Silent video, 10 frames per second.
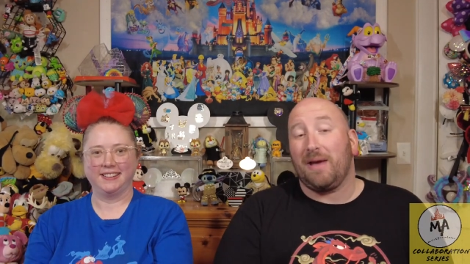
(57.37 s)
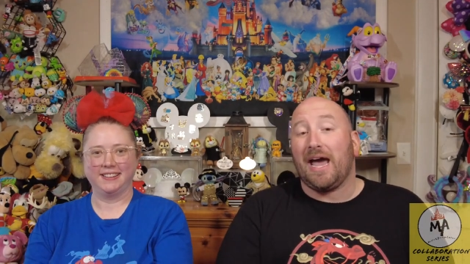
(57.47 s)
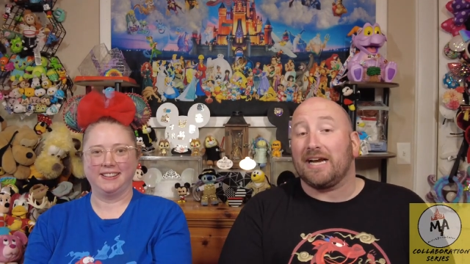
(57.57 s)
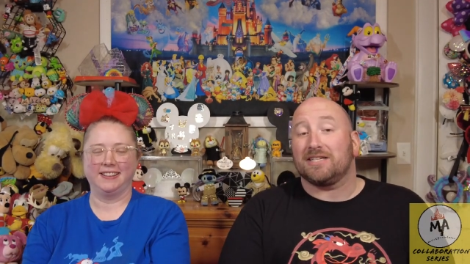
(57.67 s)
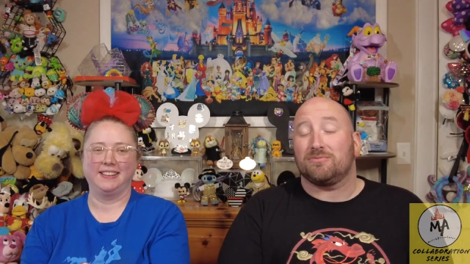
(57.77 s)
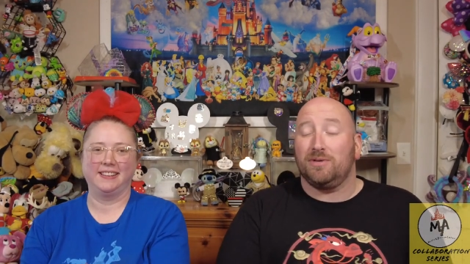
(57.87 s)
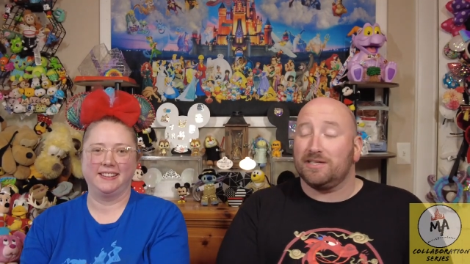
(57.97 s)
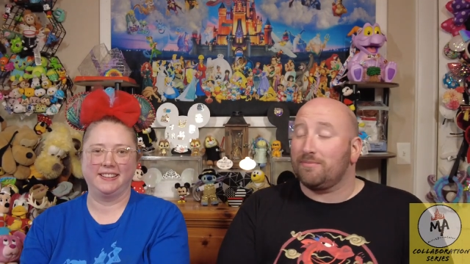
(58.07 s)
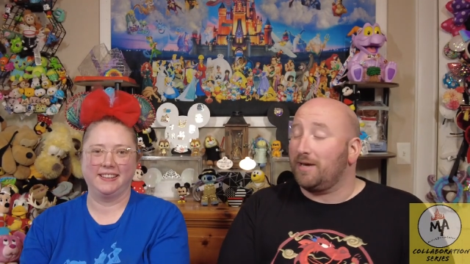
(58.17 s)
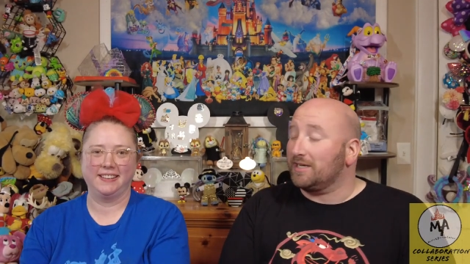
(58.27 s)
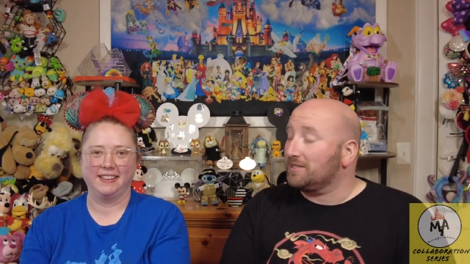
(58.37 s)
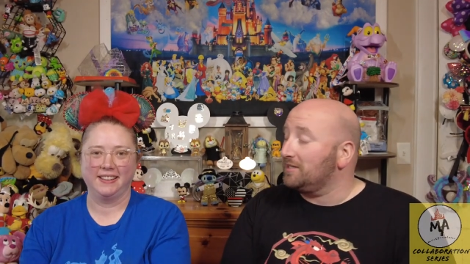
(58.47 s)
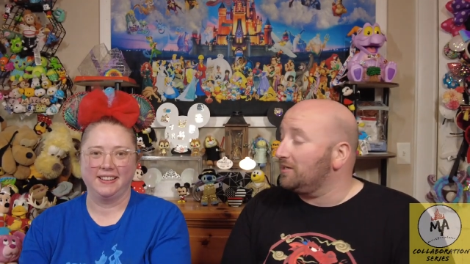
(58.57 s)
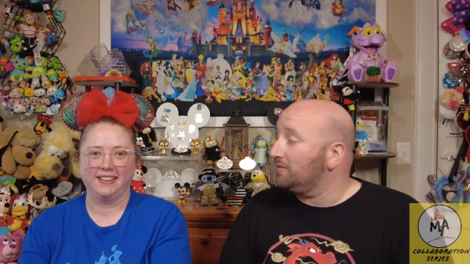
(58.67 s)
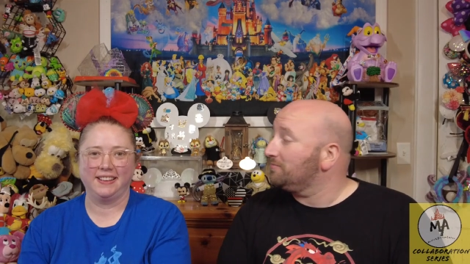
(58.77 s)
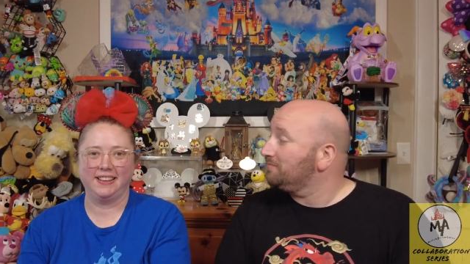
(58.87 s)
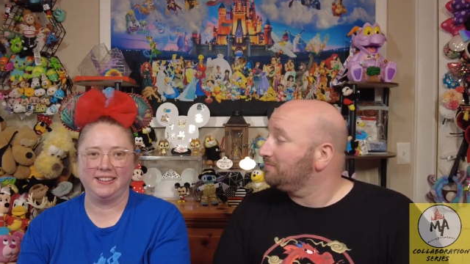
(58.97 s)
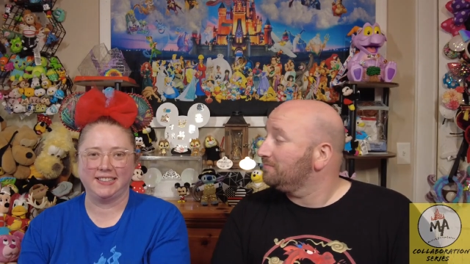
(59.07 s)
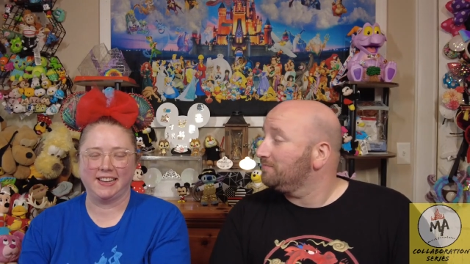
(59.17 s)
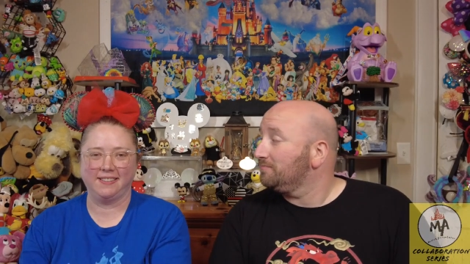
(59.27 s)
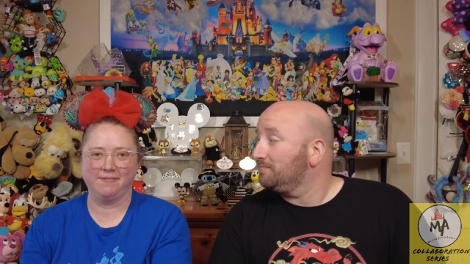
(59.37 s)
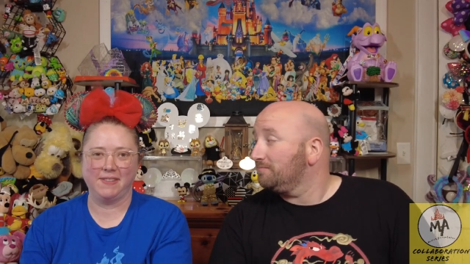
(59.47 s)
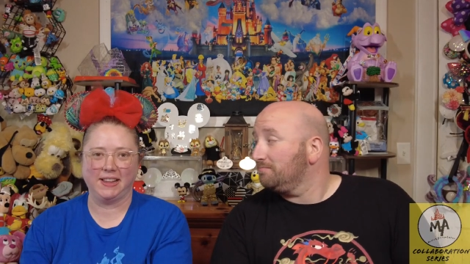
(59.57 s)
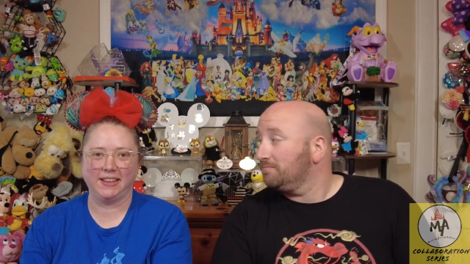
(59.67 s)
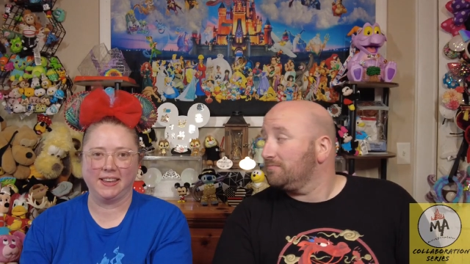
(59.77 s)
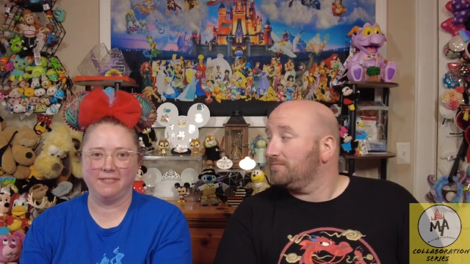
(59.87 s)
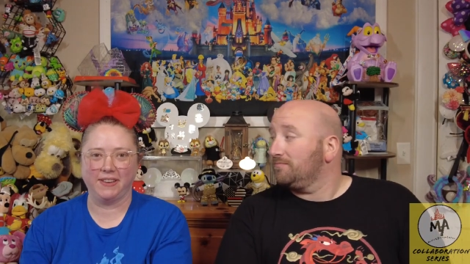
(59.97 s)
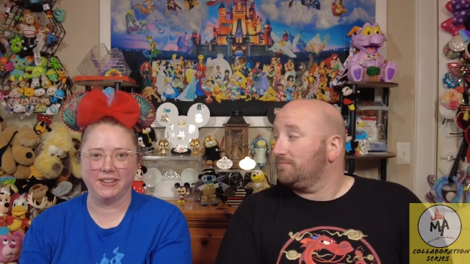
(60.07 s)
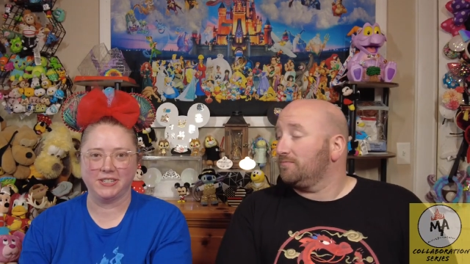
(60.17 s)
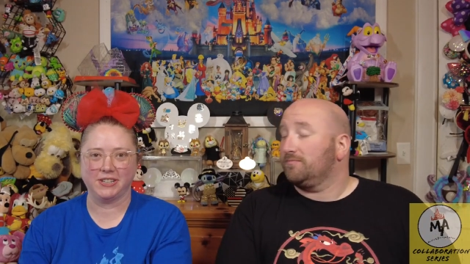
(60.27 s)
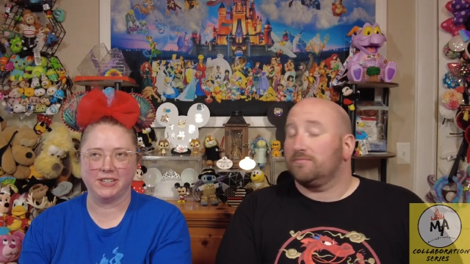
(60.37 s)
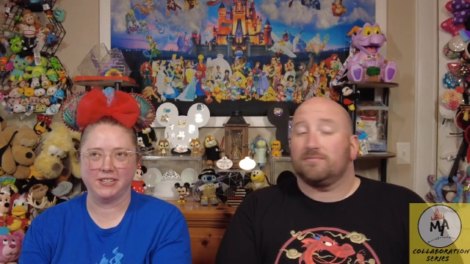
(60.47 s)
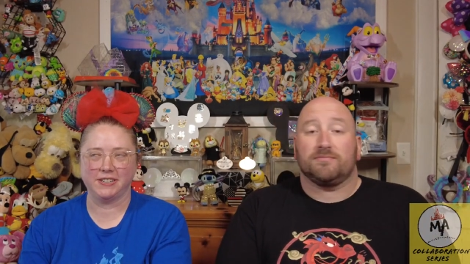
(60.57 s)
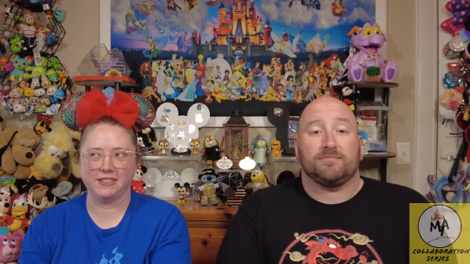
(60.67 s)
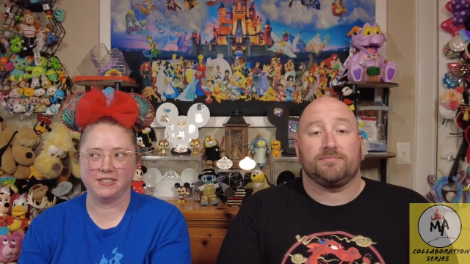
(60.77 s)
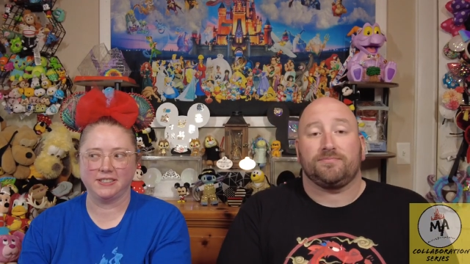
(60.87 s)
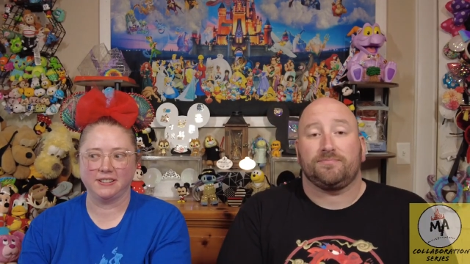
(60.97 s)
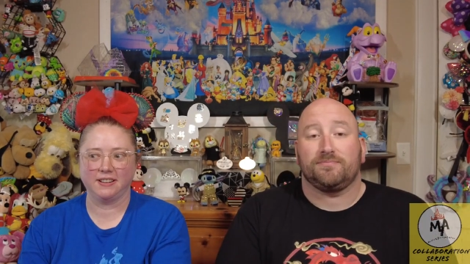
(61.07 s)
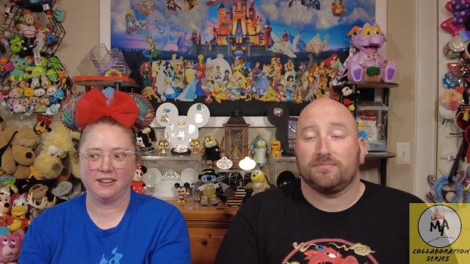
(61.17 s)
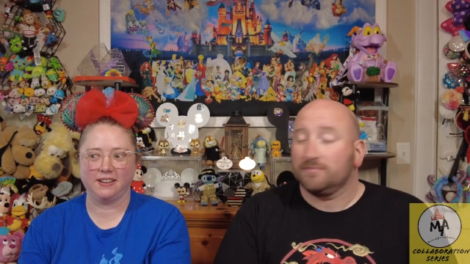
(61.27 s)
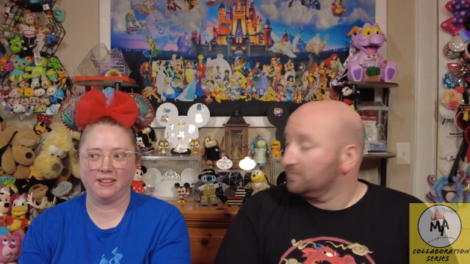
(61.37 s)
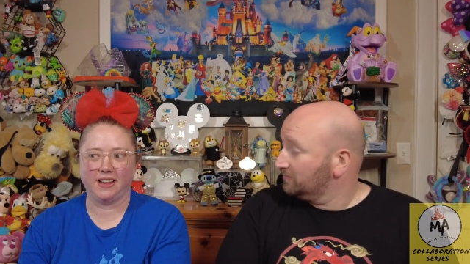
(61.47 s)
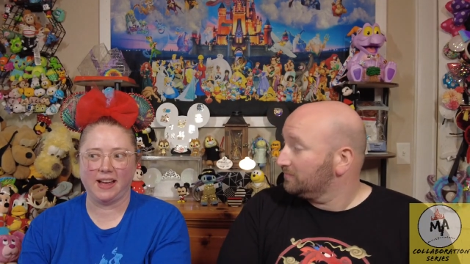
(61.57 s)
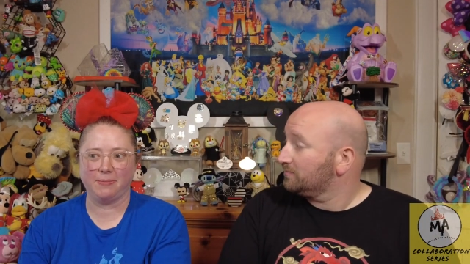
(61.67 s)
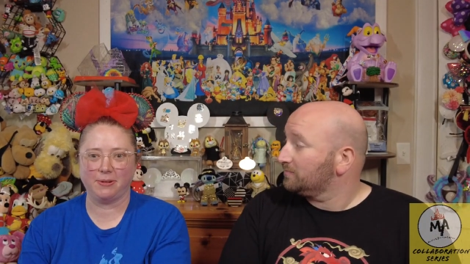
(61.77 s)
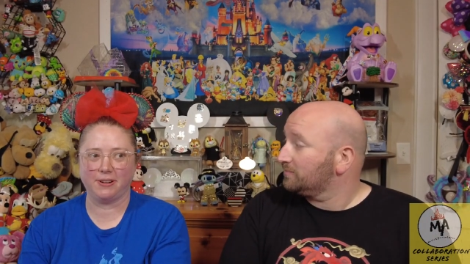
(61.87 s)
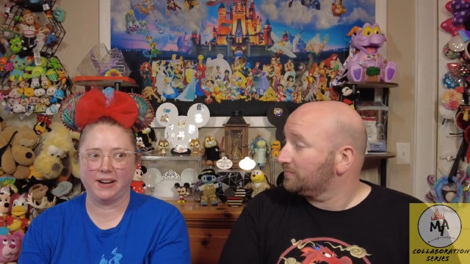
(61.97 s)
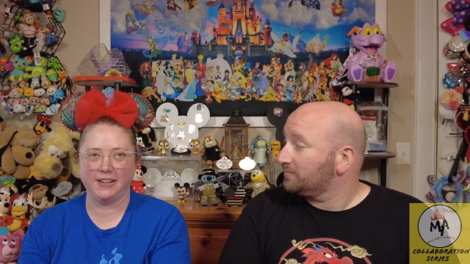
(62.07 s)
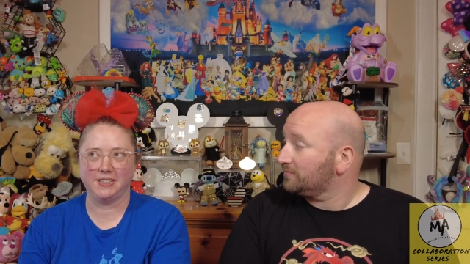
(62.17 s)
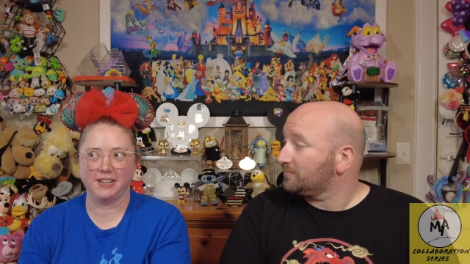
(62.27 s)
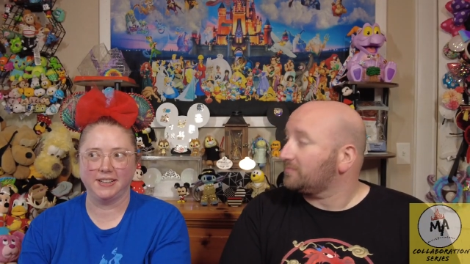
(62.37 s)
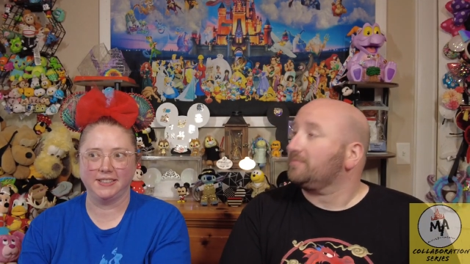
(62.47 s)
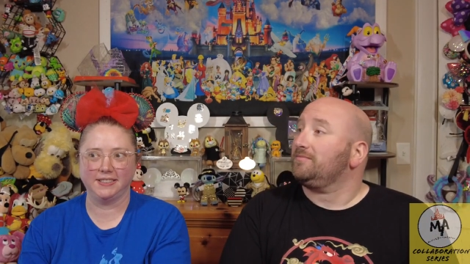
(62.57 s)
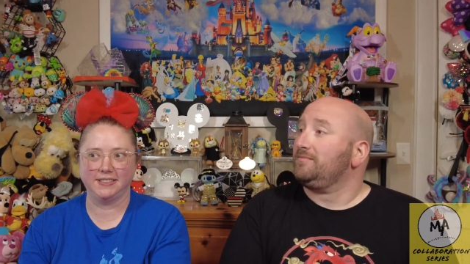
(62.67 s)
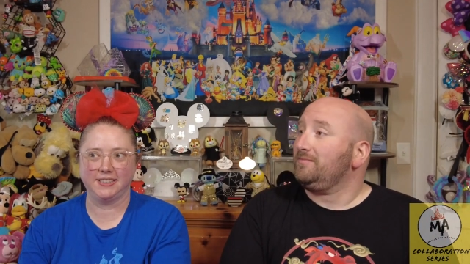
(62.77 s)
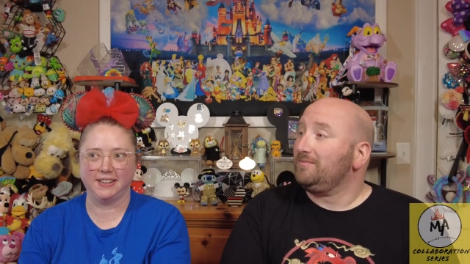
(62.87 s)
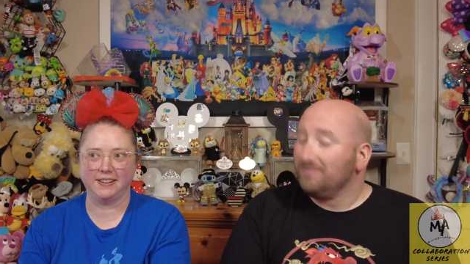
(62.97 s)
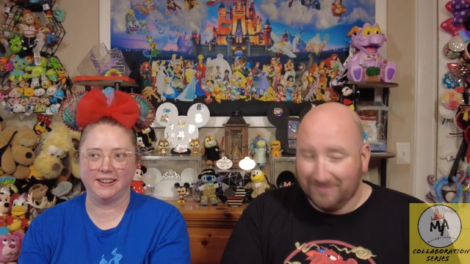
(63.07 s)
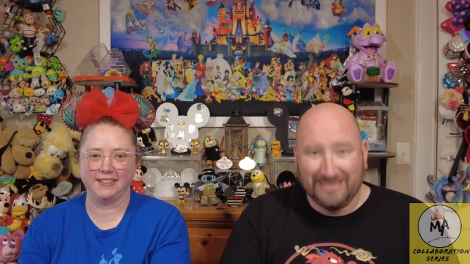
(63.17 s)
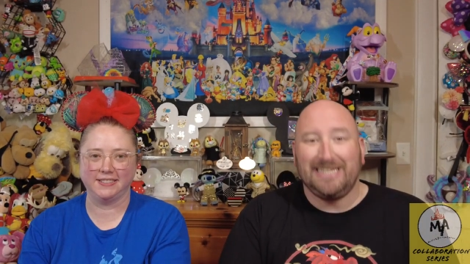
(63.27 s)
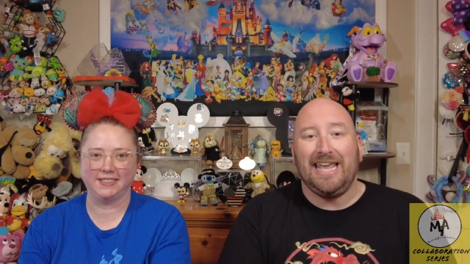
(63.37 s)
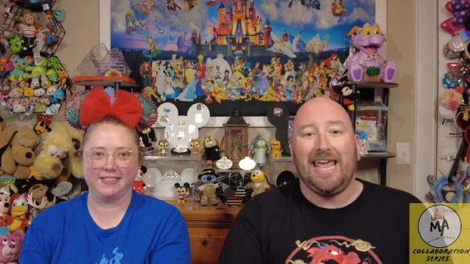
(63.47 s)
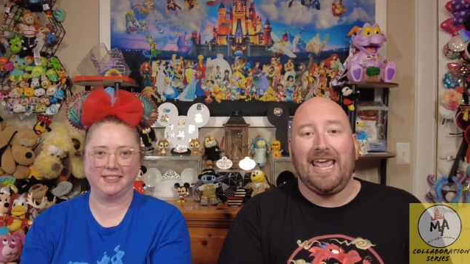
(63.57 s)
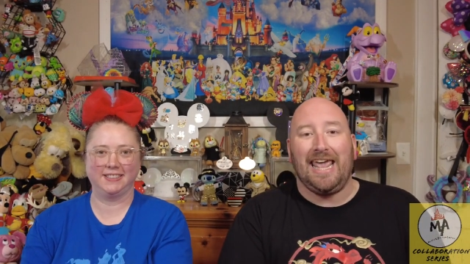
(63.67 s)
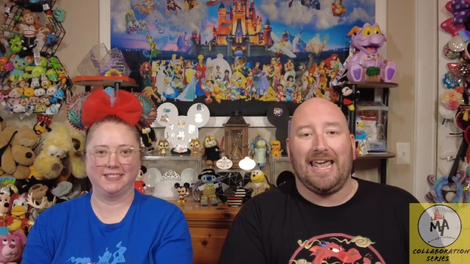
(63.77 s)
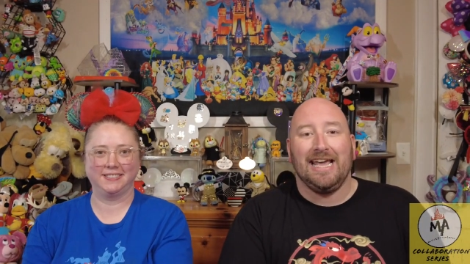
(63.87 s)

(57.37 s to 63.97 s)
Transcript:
Speaker 1: MACS. What is a MACS? Danielle?
Speaker 2: It's a Melick Adventures collaboration series. Yeah.